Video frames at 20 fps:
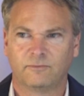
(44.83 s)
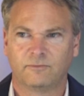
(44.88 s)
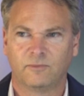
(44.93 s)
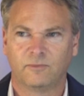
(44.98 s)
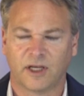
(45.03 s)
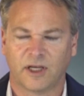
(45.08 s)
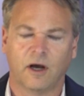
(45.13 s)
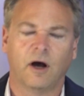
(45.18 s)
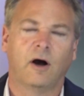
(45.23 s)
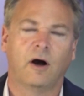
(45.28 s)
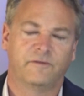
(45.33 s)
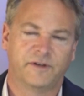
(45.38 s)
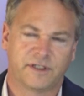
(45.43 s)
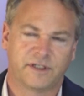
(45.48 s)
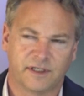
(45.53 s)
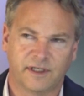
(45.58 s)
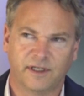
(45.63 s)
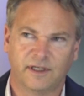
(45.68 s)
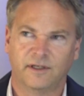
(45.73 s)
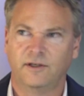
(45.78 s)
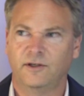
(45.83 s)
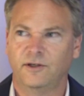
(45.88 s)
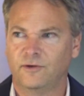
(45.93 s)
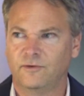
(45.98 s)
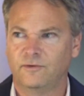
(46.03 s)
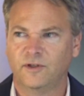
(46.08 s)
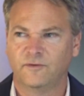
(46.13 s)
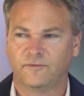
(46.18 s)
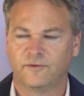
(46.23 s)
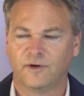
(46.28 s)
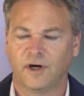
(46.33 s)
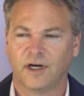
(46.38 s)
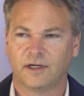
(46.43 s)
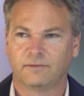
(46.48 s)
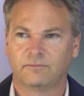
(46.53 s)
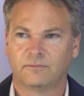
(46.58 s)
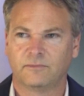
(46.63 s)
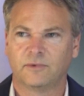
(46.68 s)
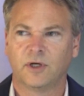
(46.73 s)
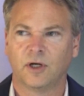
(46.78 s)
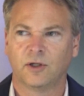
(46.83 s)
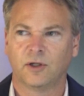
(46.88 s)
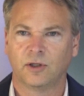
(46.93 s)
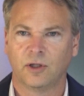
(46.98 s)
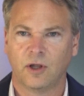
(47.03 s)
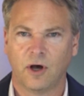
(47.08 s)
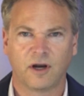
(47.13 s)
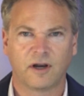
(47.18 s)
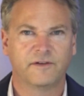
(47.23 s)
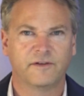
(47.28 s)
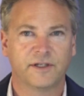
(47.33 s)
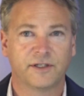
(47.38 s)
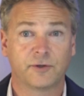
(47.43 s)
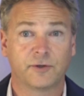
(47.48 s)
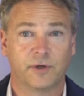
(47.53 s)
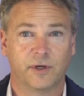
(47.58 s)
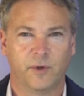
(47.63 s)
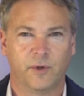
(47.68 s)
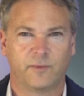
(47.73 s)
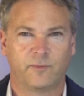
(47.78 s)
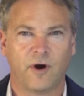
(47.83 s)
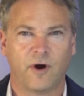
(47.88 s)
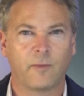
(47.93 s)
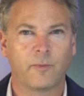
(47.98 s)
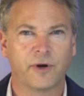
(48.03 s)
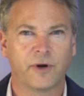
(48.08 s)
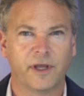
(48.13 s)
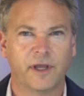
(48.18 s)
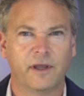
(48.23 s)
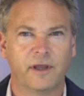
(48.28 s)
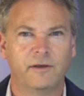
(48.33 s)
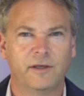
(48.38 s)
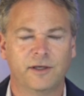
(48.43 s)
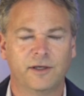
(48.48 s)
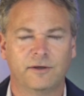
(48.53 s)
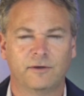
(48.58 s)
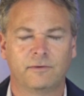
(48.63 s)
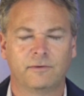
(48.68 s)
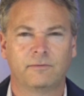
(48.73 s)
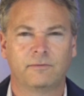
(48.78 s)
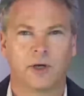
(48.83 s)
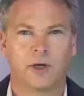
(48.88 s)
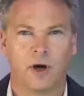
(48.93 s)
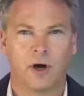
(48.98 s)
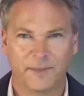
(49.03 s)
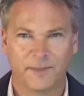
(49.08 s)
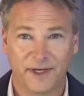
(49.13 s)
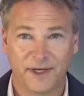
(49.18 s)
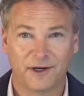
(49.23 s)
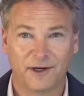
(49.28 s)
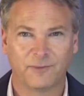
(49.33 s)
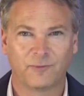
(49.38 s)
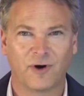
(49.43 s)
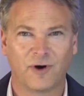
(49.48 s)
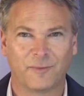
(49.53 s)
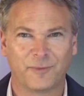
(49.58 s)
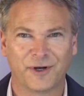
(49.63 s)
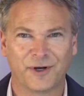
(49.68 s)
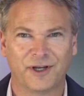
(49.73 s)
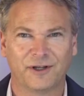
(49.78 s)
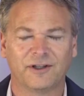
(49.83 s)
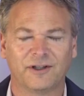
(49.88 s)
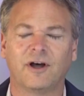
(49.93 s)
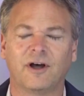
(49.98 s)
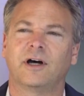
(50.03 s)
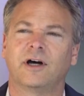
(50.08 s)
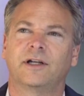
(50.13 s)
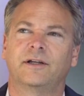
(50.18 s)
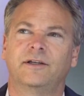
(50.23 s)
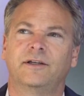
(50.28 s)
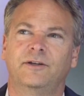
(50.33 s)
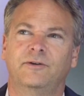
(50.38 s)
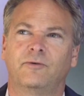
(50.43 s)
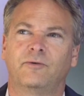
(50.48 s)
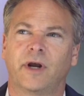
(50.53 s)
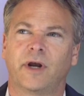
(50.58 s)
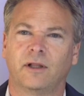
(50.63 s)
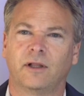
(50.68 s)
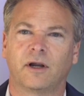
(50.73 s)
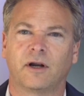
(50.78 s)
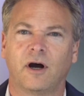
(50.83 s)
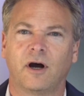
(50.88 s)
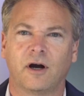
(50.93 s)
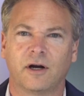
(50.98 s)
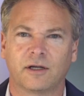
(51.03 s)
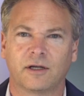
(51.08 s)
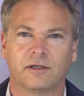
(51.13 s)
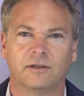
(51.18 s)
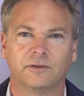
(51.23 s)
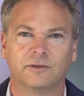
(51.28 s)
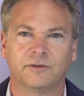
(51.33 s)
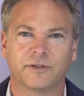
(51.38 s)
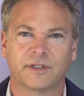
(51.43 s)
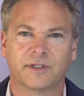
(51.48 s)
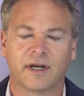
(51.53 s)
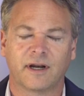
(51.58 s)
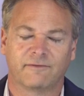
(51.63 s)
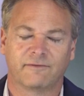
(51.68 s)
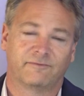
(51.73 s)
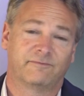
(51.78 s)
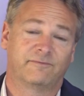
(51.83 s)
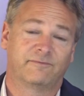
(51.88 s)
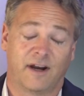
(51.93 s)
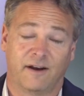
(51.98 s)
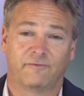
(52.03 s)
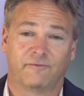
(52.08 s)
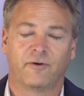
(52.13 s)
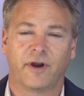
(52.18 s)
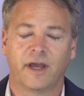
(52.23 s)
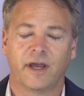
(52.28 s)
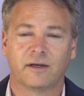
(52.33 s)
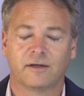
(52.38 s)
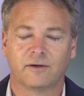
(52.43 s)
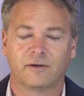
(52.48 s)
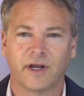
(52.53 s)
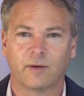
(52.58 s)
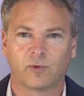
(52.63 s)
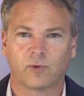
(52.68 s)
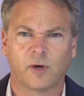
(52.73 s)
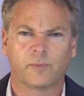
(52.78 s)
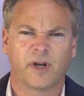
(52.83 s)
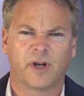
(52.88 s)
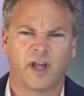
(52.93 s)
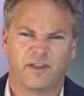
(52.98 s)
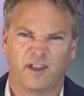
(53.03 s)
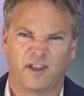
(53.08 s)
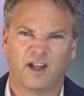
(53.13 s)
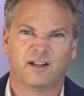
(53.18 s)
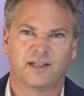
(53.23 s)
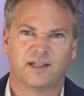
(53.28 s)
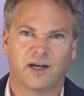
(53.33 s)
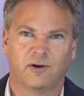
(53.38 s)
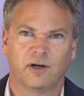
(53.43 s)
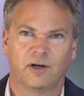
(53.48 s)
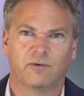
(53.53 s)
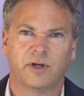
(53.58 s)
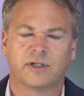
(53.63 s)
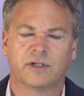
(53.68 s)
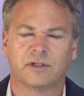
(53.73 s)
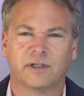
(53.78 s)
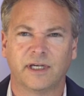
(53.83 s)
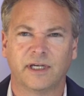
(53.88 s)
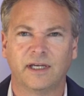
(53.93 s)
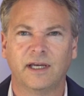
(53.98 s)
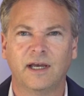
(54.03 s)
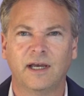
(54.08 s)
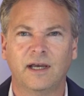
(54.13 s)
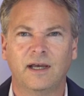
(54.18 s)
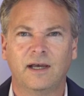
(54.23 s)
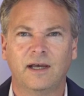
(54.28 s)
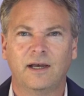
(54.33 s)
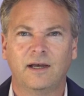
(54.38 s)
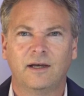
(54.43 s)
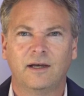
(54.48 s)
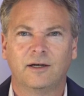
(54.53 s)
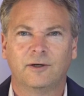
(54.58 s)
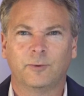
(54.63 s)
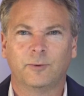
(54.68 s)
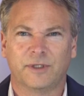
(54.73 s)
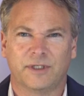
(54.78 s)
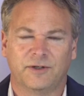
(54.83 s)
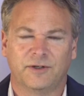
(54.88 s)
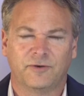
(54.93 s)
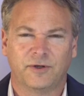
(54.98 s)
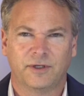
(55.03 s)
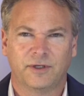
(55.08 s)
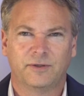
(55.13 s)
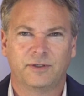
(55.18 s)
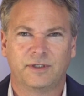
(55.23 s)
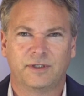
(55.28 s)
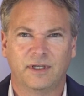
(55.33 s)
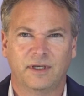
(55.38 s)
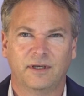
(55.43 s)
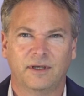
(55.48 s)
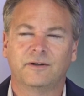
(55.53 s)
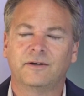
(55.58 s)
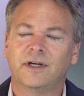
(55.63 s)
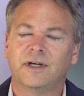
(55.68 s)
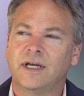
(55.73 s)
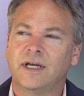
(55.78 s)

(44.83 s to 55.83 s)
Like, obviously, you've got a lot of history with property. You comment on property a lot. You write a lot of articles that I've read around property. I think that's how I originally was introduced to you.